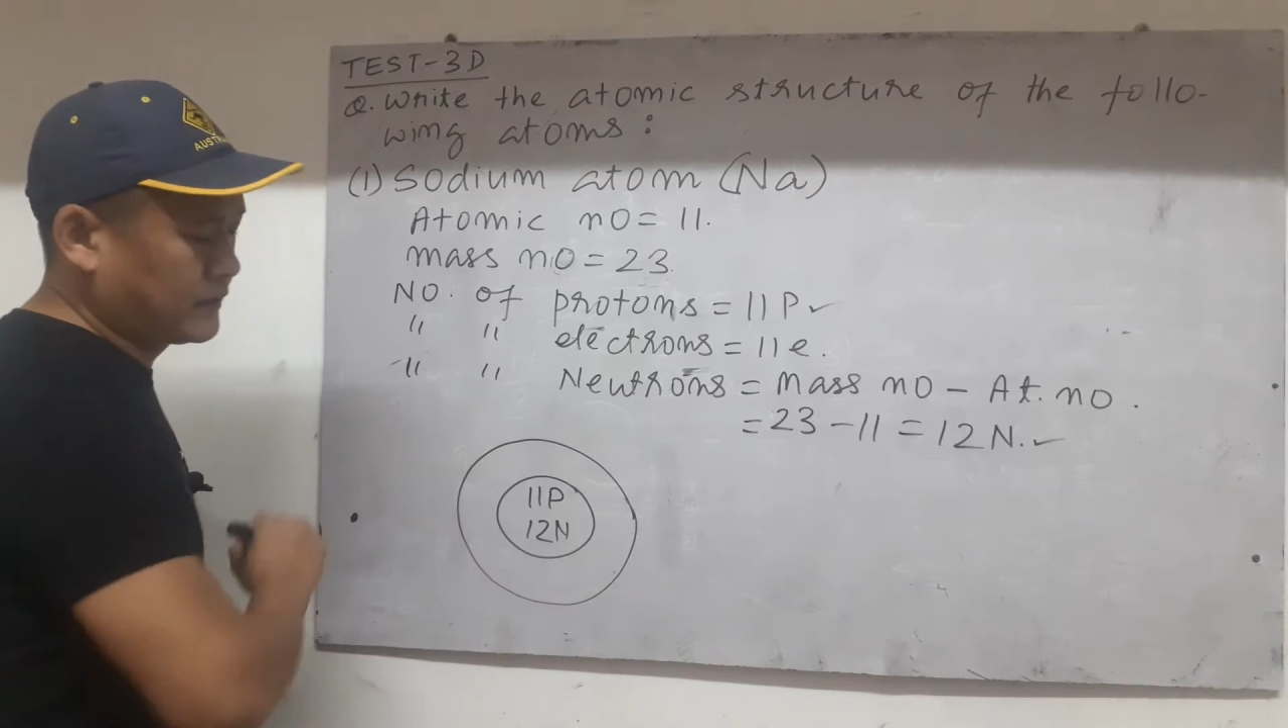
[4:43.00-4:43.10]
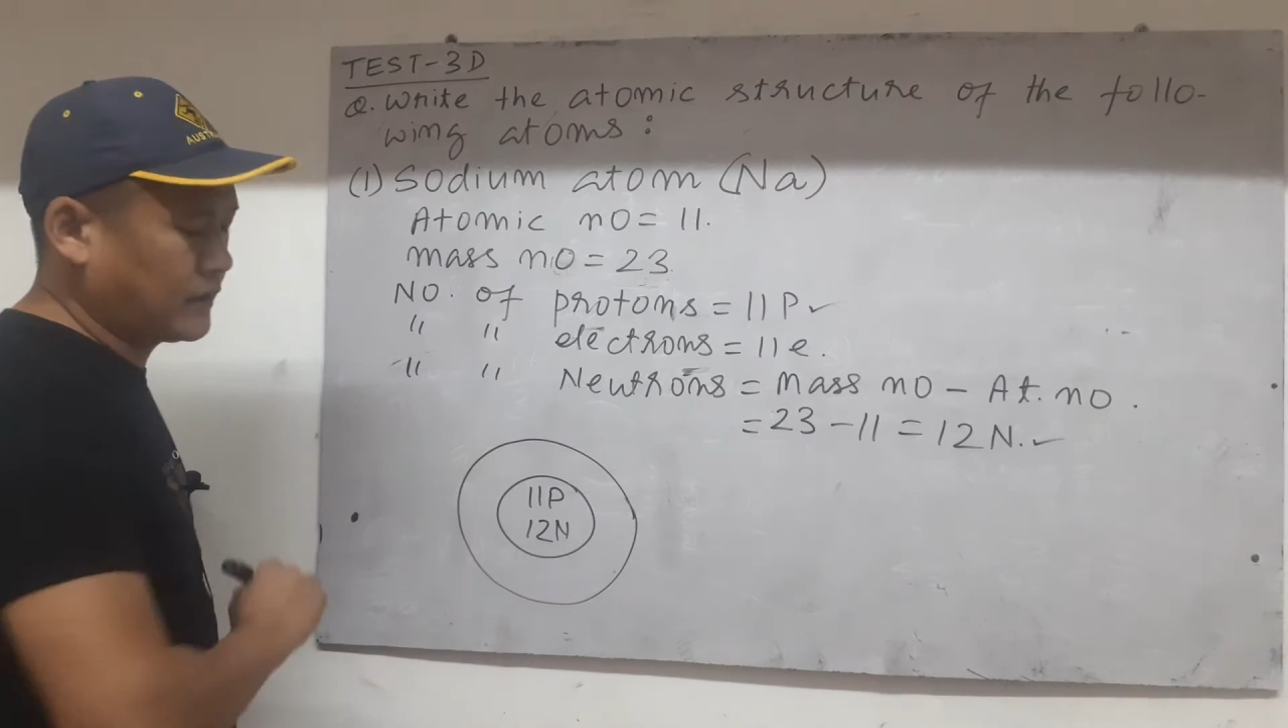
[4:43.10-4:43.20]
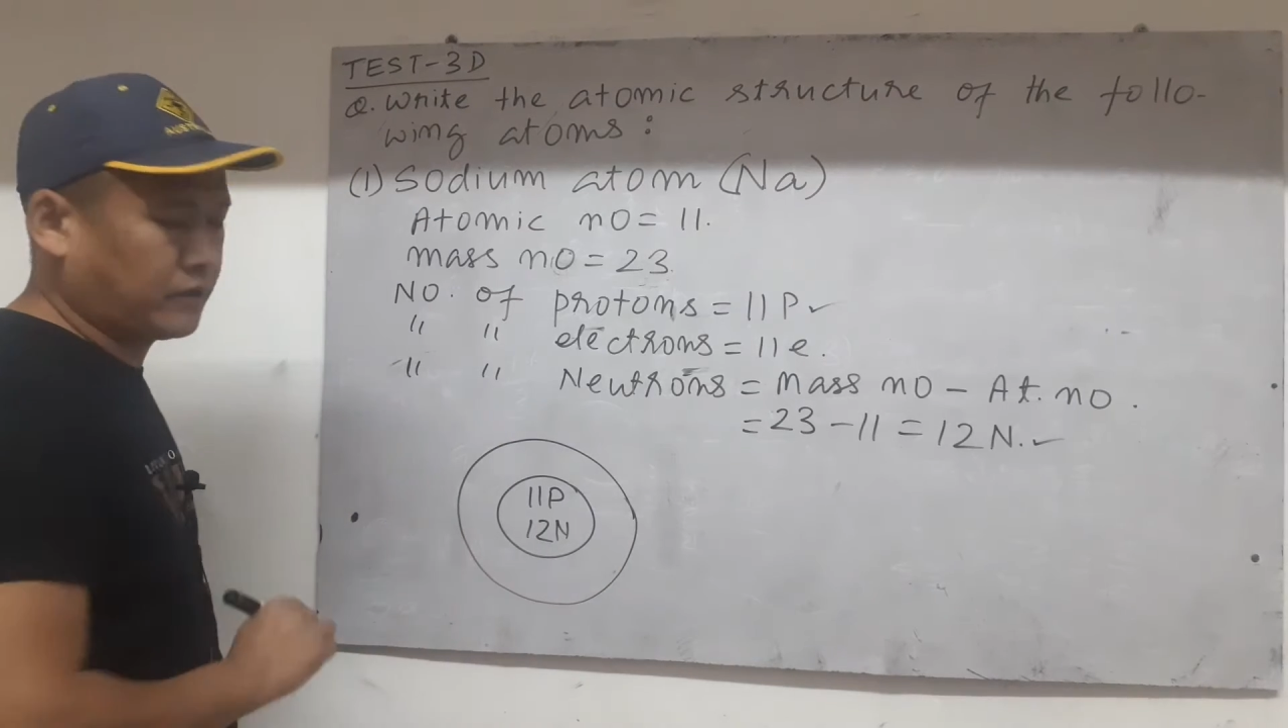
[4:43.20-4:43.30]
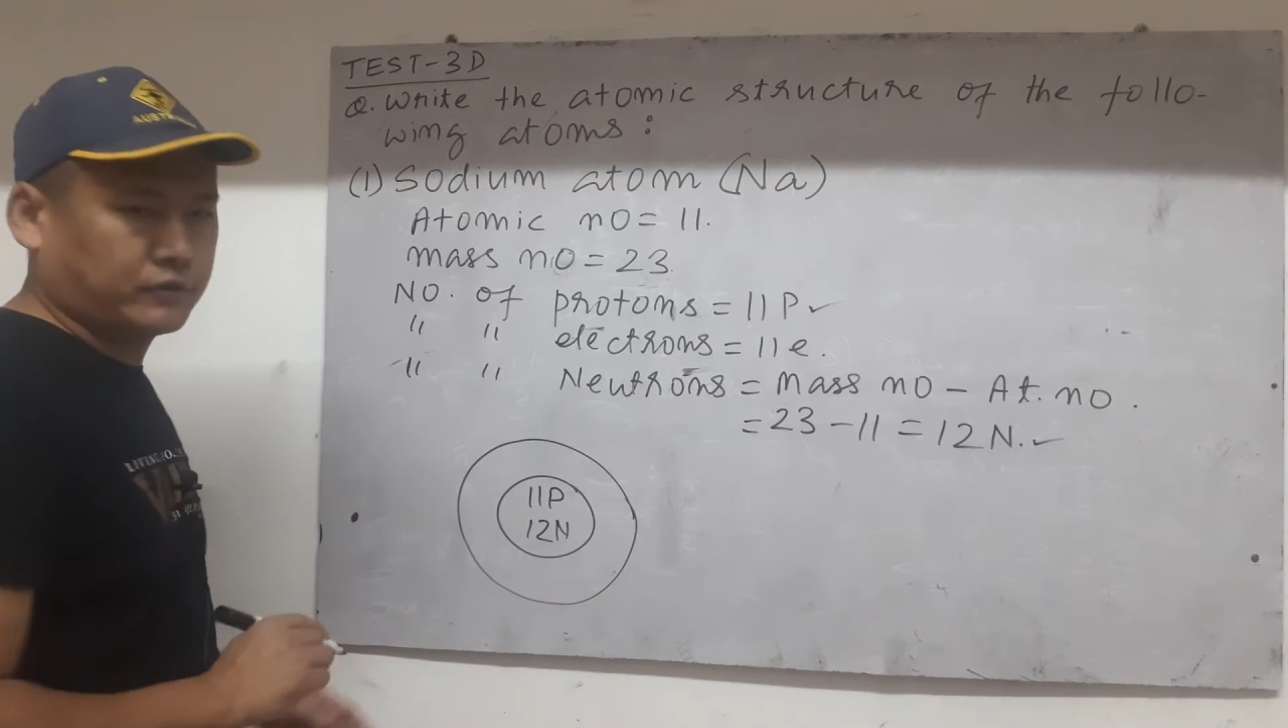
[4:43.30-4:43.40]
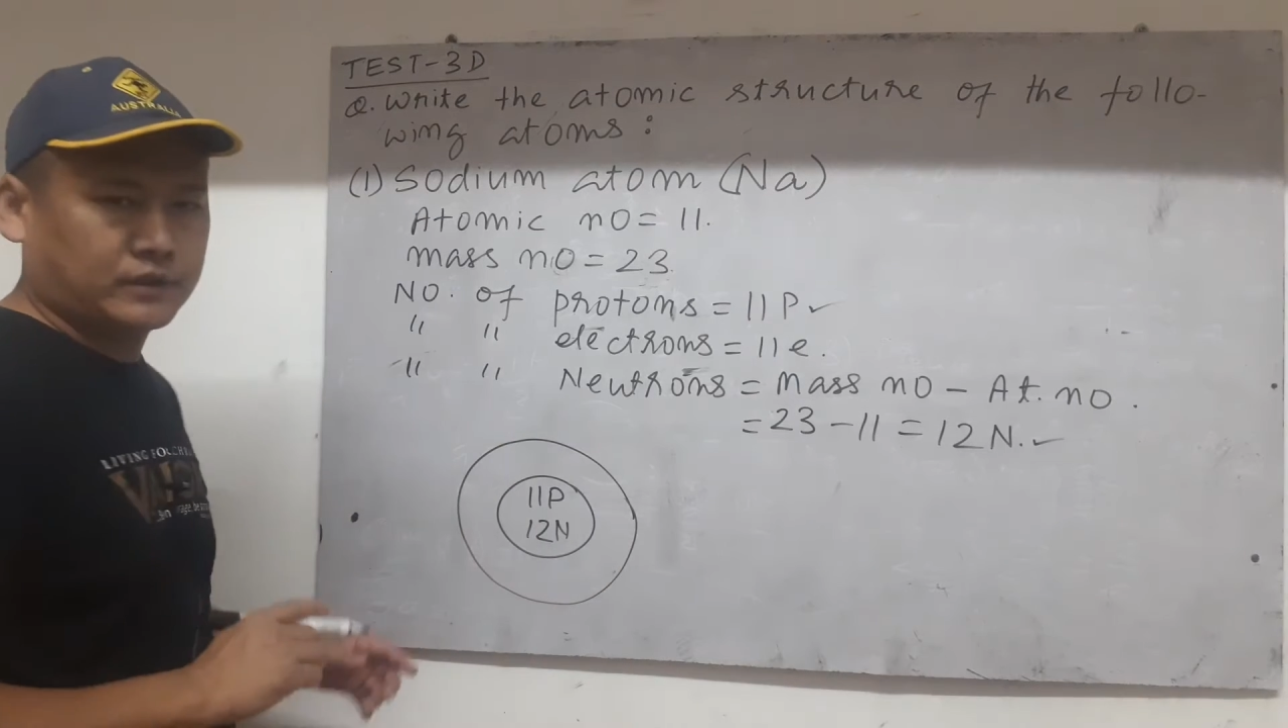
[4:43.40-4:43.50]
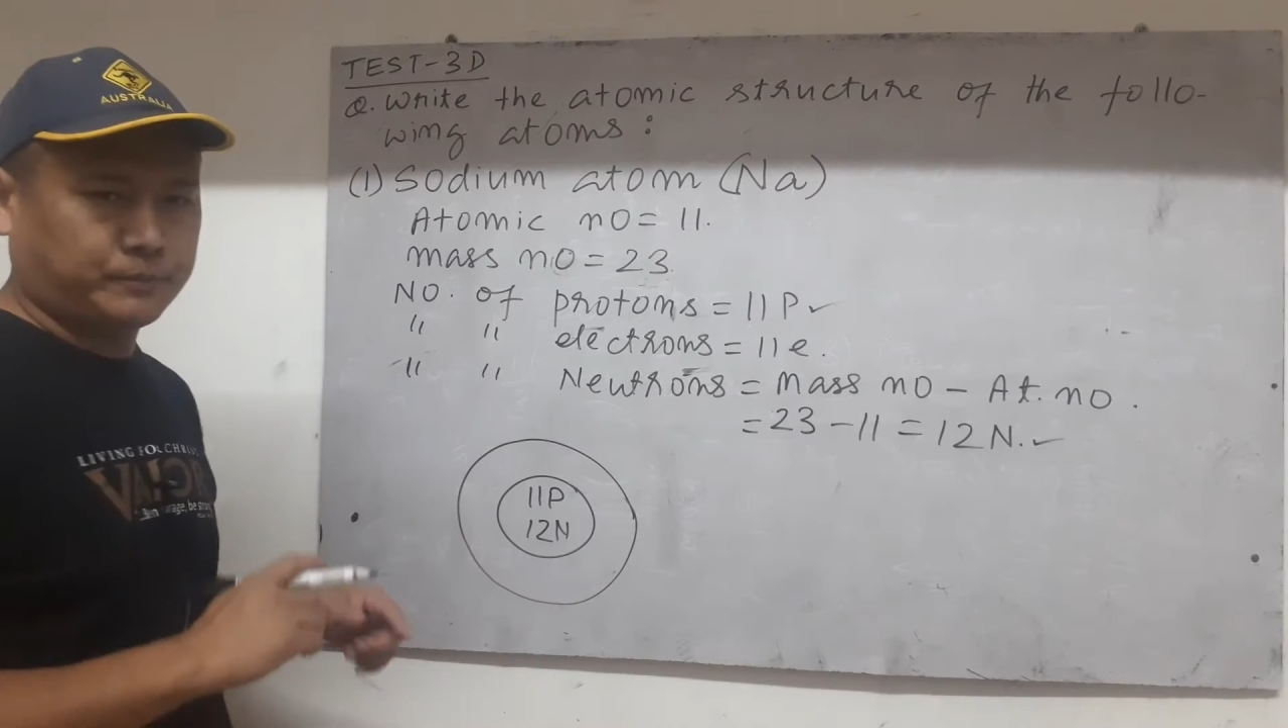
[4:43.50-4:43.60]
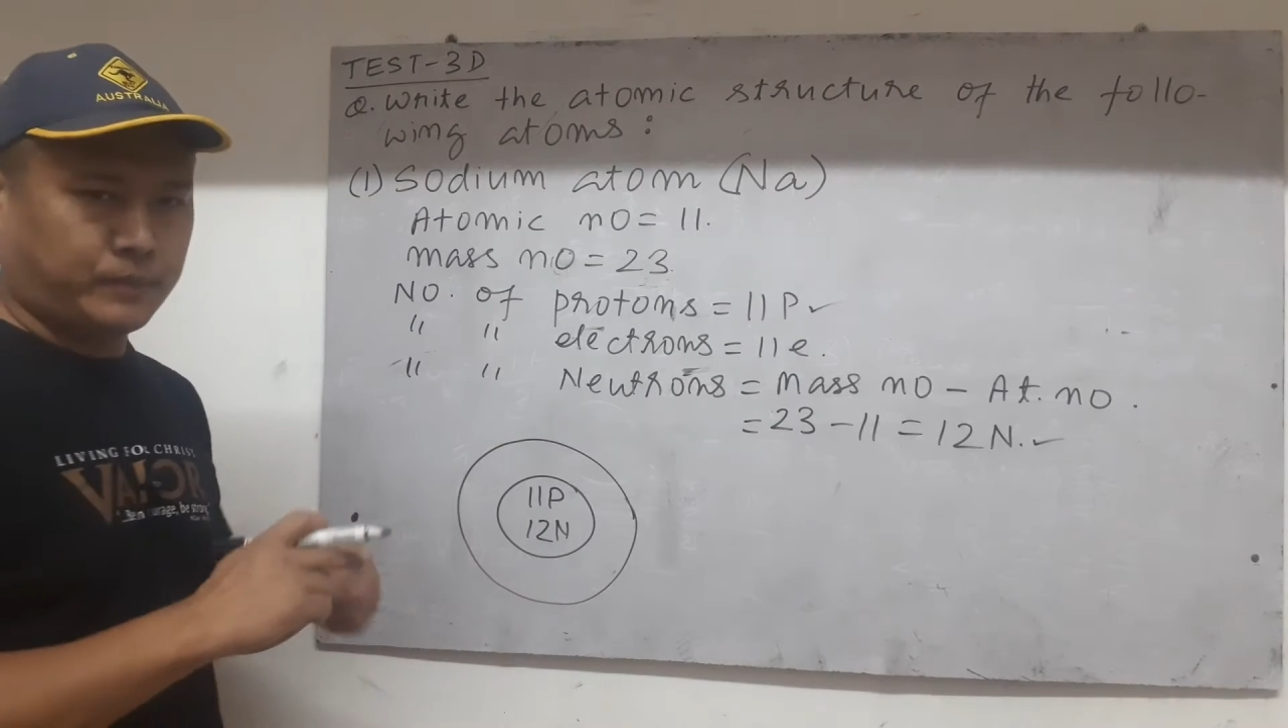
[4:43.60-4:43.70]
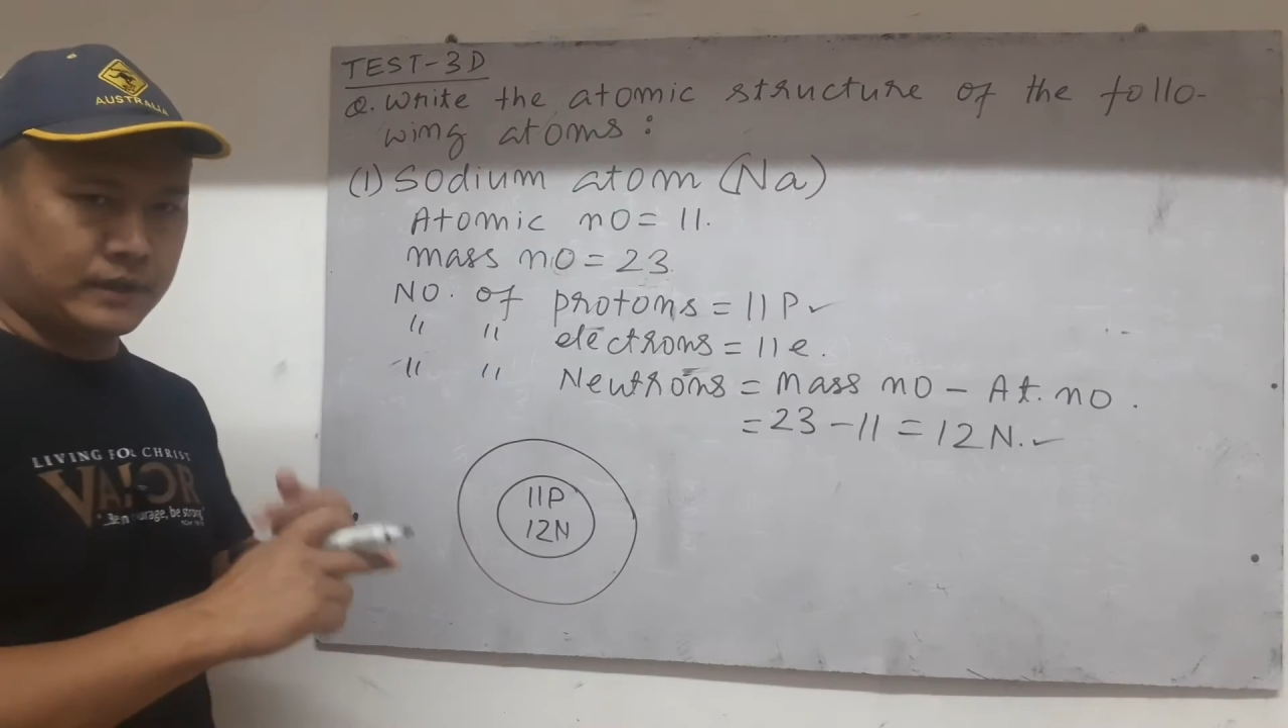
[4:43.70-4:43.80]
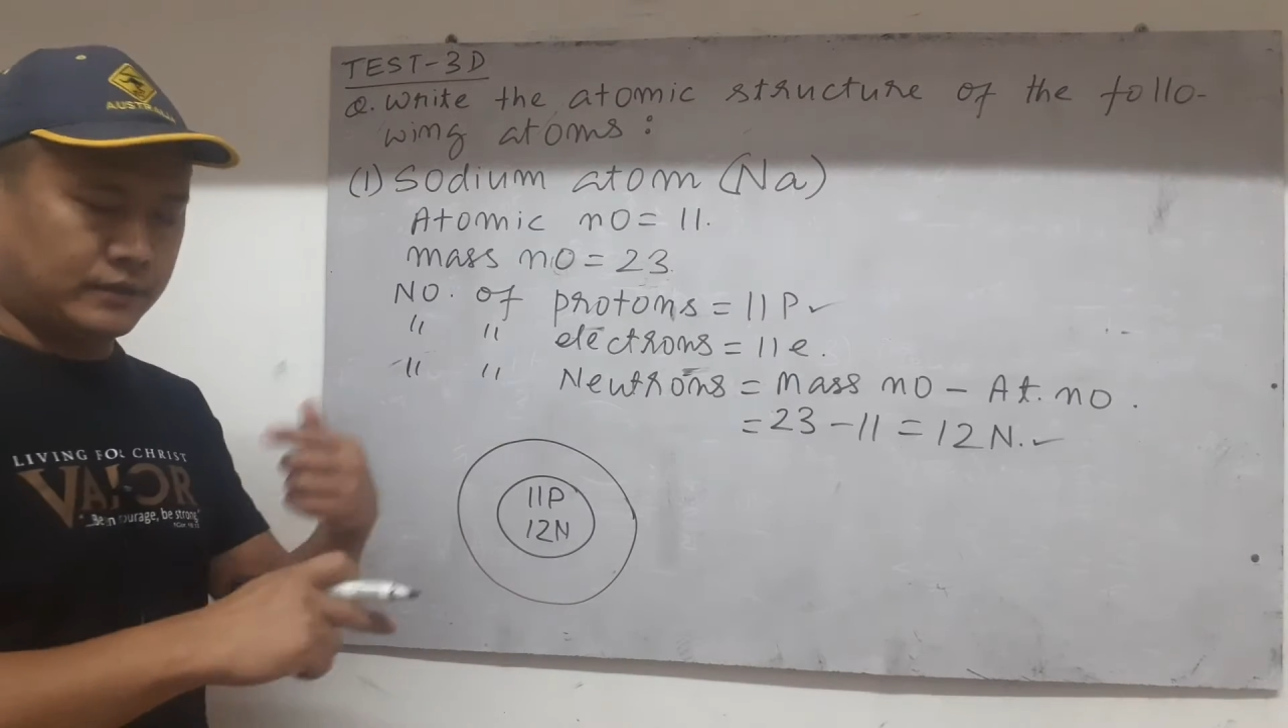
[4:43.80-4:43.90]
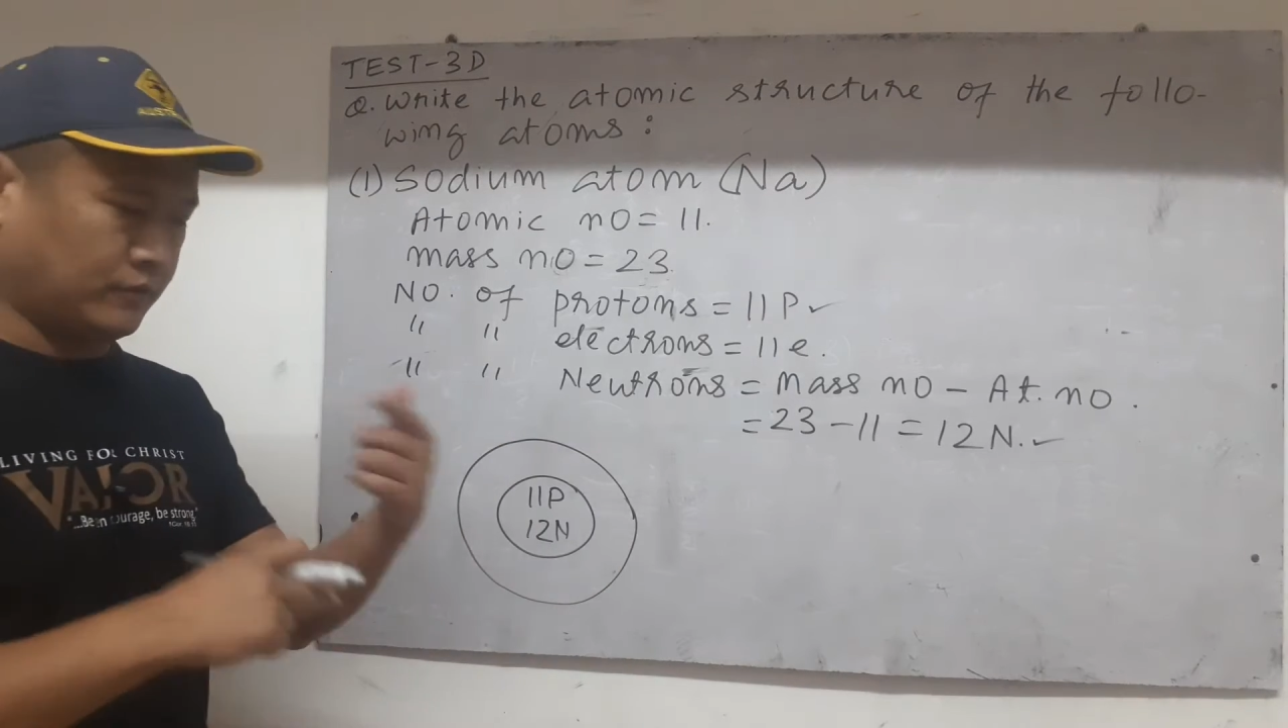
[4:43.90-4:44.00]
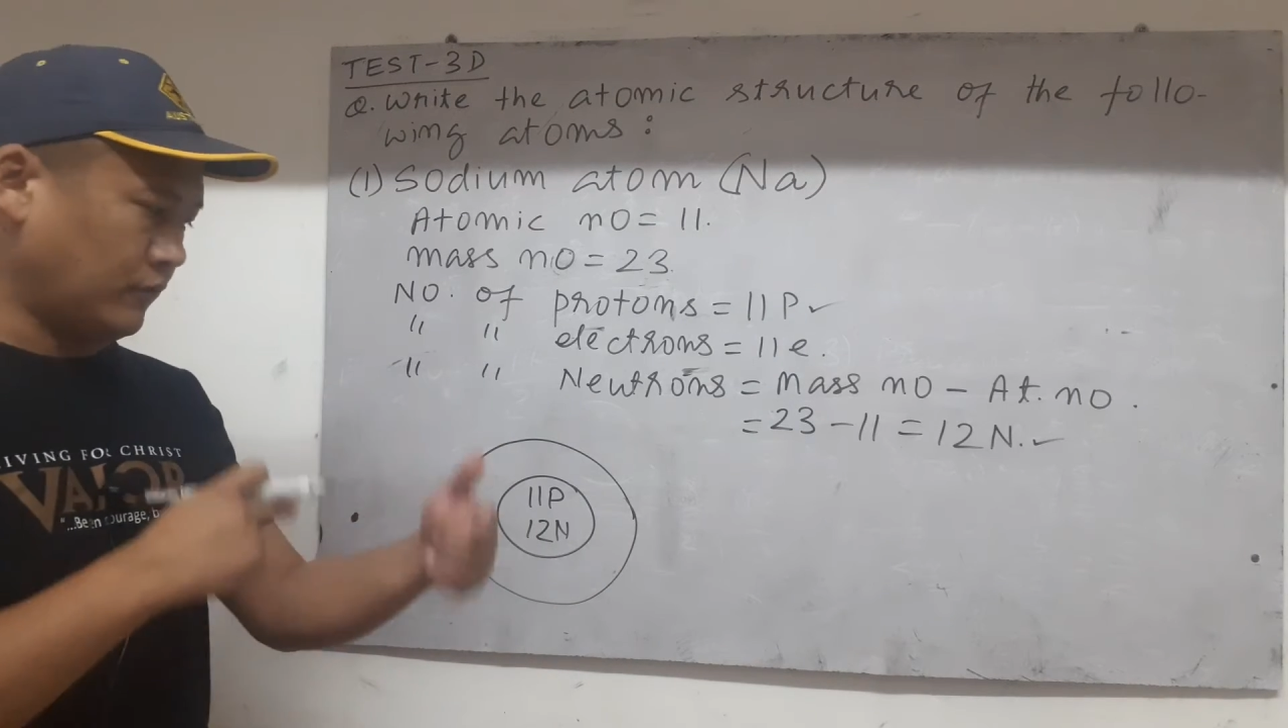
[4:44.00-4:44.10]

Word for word: in circular paths